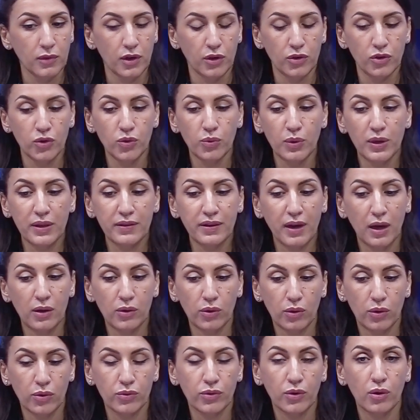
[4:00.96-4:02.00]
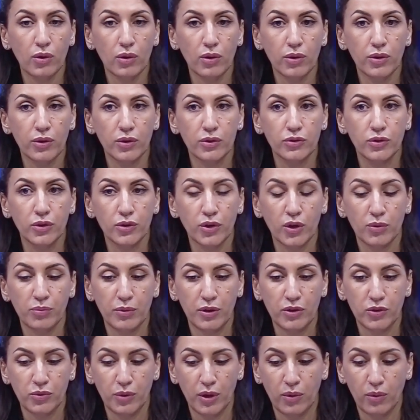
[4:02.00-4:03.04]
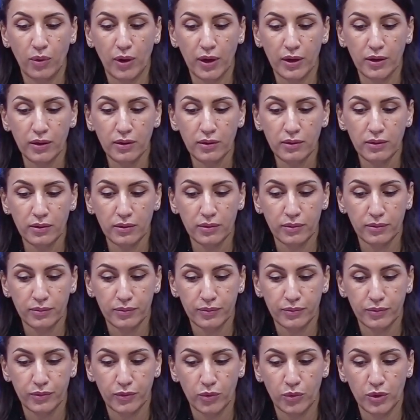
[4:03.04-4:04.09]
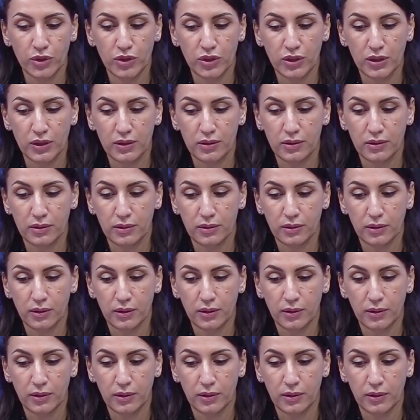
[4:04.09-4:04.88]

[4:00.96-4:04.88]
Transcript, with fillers: You will download all the documents required, which is,